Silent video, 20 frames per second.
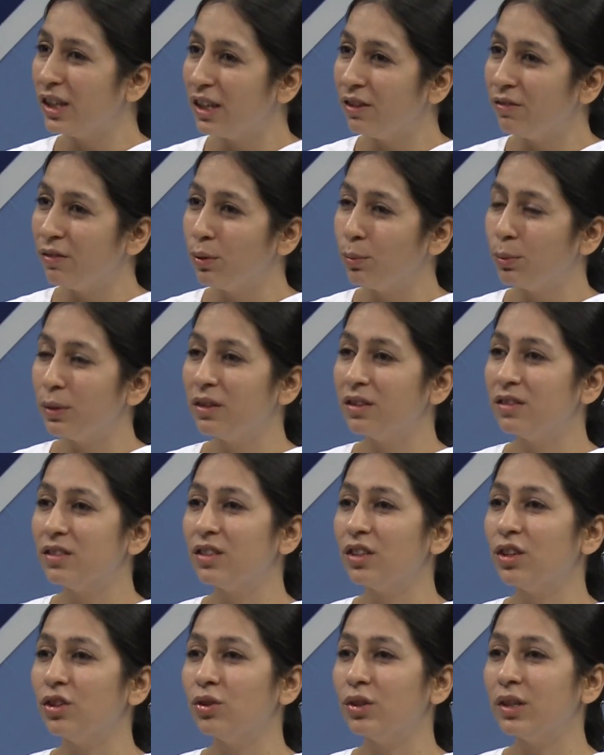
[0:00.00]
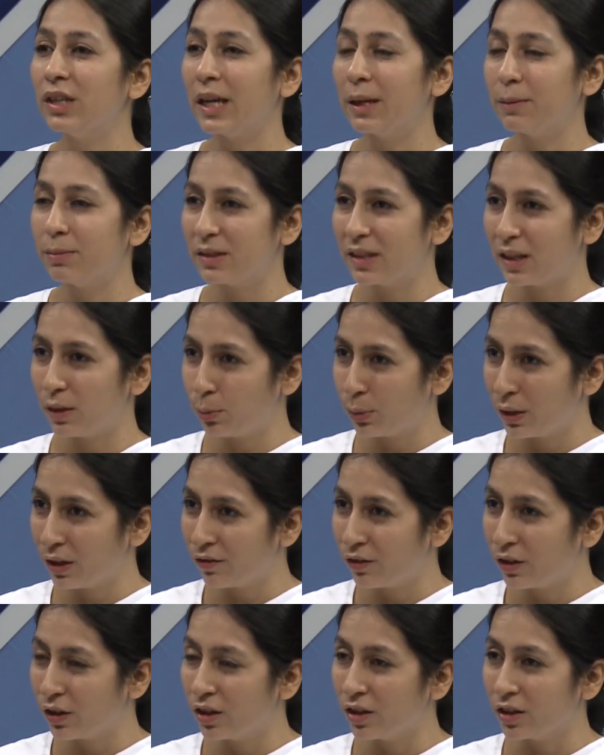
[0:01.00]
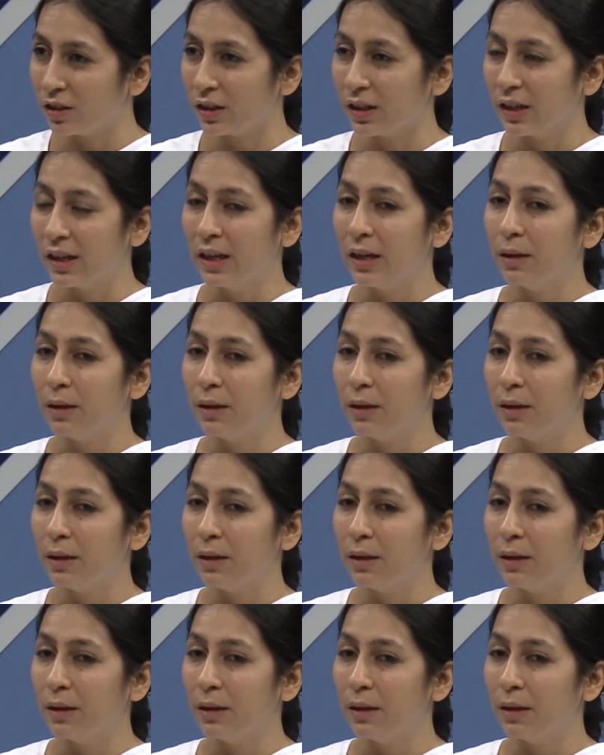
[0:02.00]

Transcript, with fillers: even with the stereotypes that we have heard,